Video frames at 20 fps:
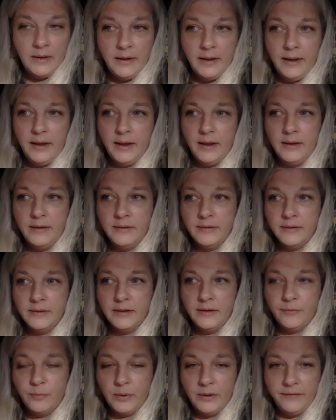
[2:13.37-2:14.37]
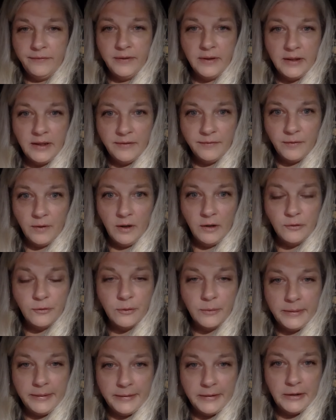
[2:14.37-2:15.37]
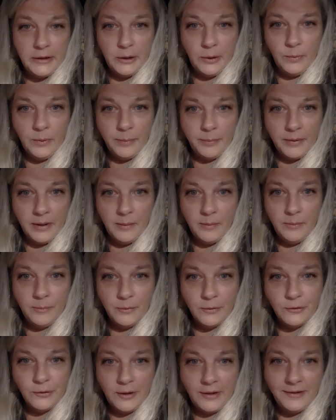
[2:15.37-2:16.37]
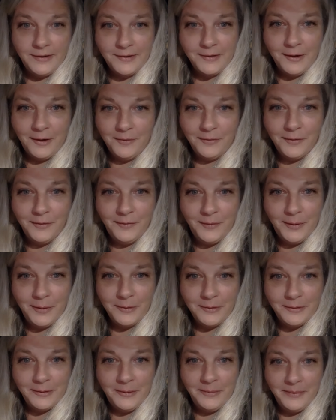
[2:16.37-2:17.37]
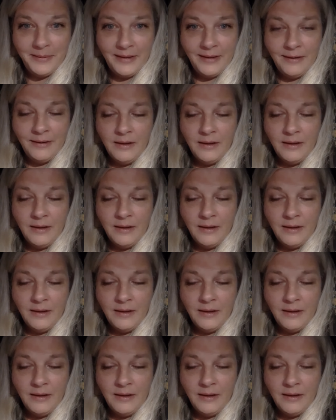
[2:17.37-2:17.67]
And if we affiliate for ENTRE, we already know what problem we're trying to solve for folks, don't we?